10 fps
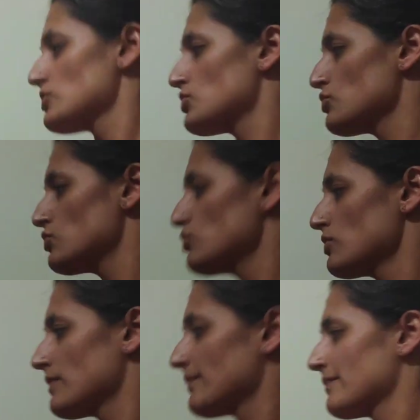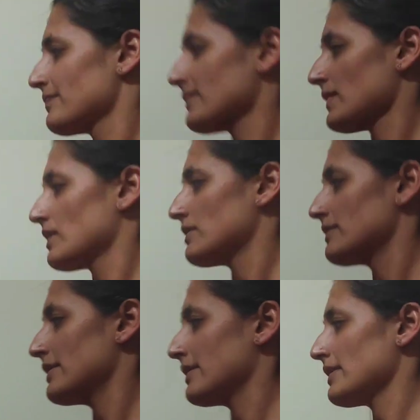To
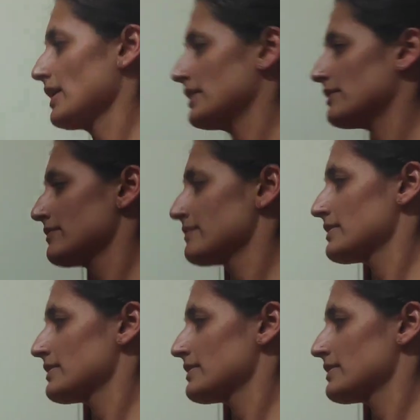derive